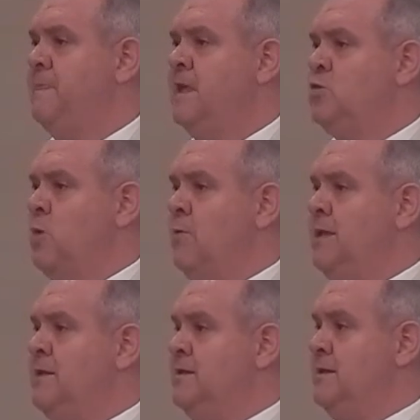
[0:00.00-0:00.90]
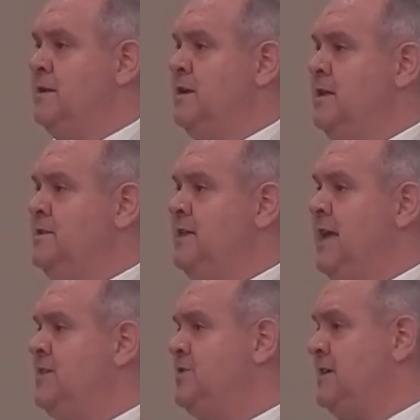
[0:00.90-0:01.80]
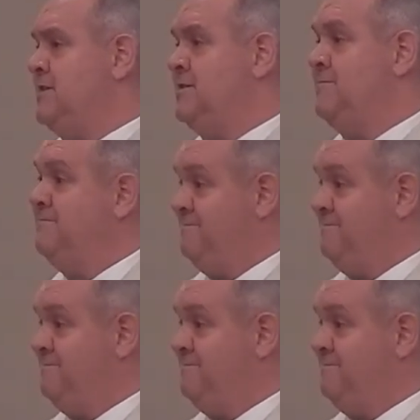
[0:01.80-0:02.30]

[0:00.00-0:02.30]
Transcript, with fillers: It's where we get Ecclesiastics.